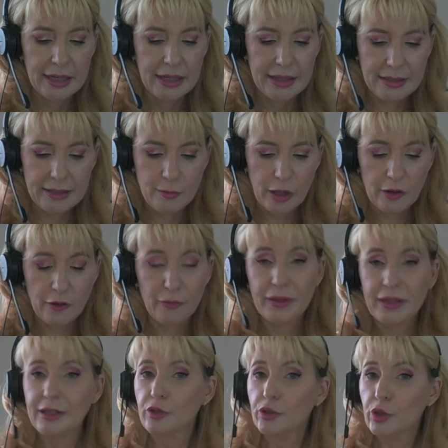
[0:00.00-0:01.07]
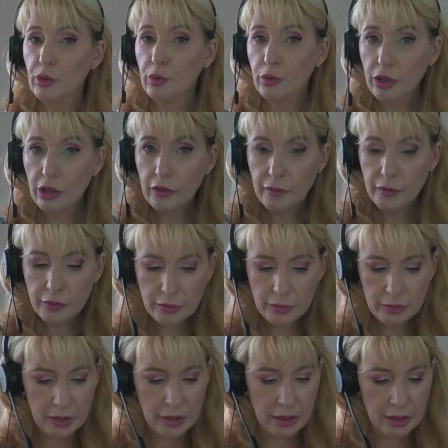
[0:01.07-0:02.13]
It's a week of being truthful.
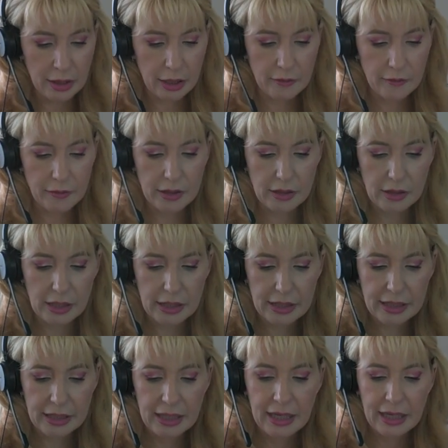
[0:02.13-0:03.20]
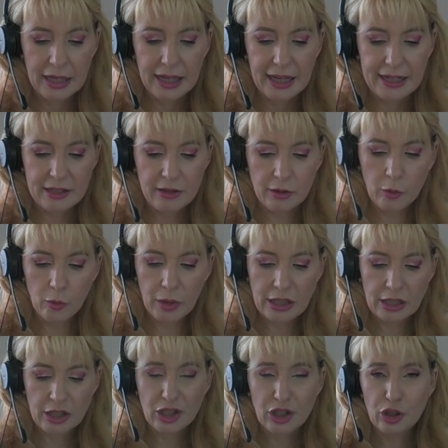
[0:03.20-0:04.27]
I feel like it's not a week
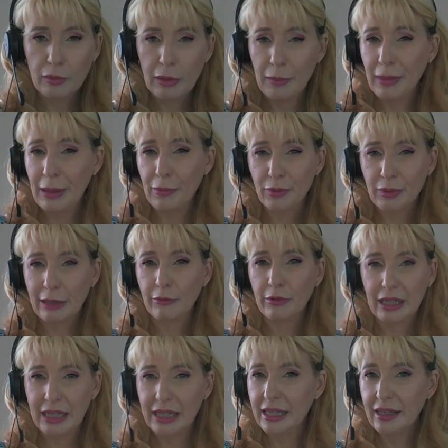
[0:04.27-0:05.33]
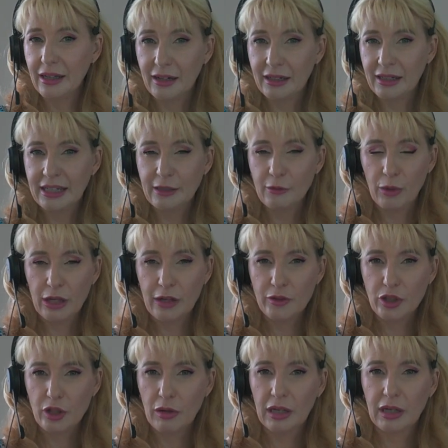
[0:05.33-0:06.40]
to just tell people what they want to hear. It's a week of
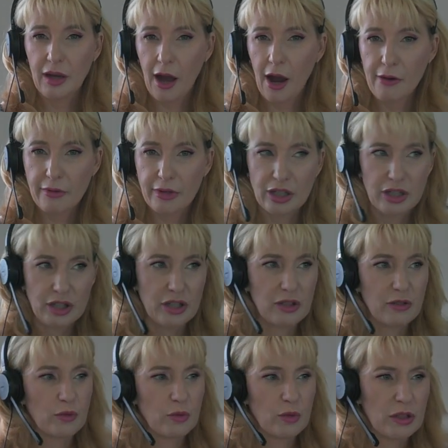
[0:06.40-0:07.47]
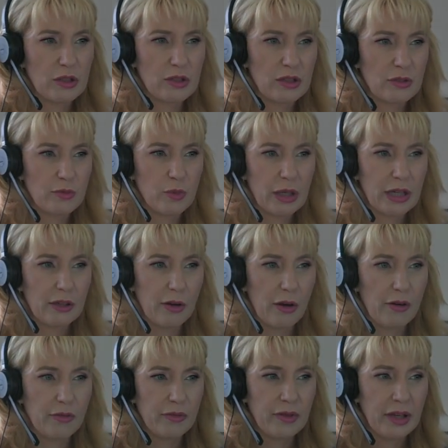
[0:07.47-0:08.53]
showing courage. It's a week
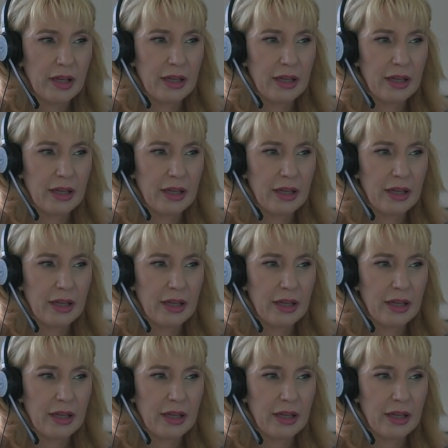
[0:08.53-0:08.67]
of,